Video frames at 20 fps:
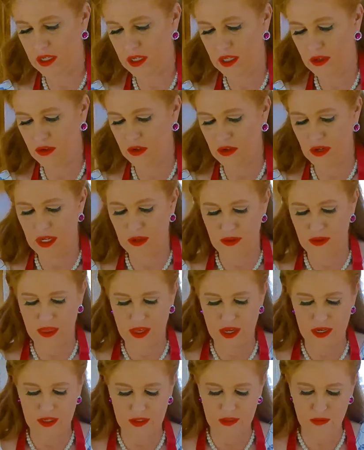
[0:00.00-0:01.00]
they're great with
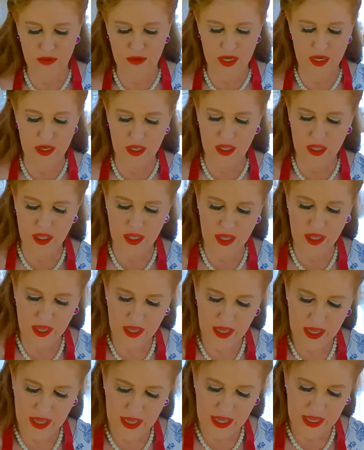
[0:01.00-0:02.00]
that as well.
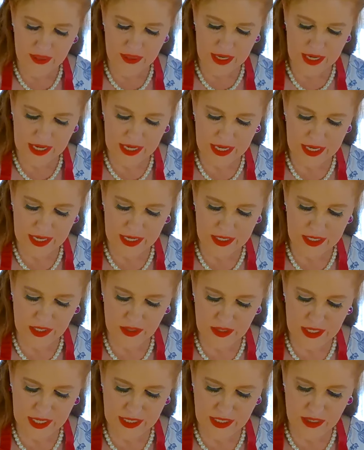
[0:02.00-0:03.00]
And then I add a
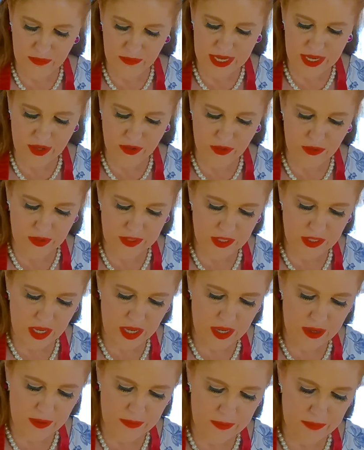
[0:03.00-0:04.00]
little onion powder on
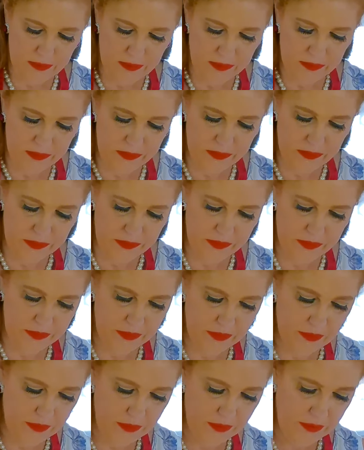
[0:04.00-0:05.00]
top,
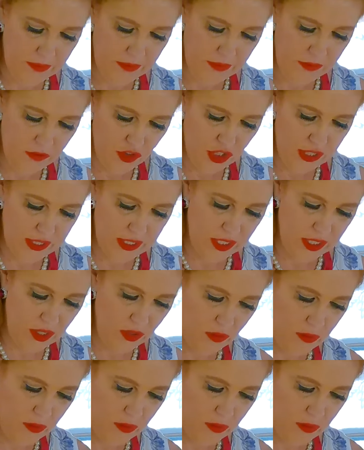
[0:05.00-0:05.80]
just a little